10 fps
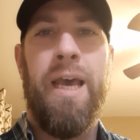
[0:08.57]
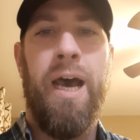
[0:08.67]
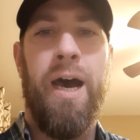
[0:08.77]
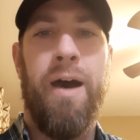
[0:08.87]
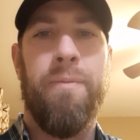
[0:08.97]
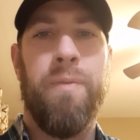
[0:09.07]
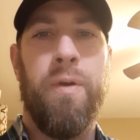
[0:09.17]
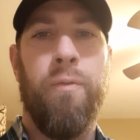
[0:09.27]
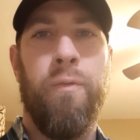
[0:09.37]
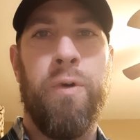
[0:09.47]
Uh,
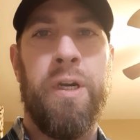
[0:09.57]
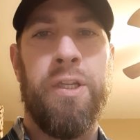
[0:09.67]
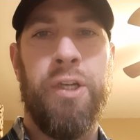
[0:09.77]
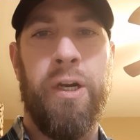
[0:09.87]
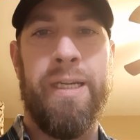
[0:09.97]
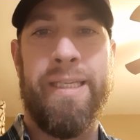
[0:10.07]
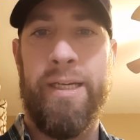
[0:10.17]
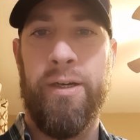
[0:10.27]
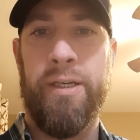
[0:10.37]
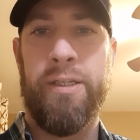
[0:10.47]
we're going to start a
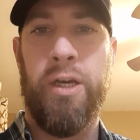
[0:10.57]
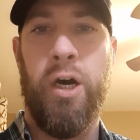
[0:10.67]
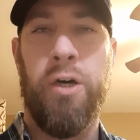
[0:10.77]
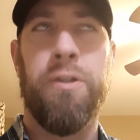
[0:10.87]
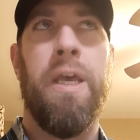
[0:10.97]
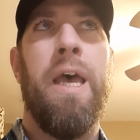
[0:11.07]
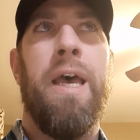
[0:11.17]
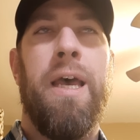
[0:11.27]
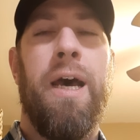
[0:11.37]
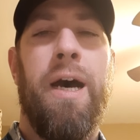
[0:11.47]
series called,
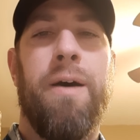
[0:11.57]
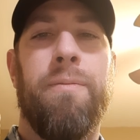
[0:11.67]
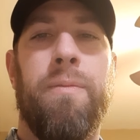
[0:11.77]
uh,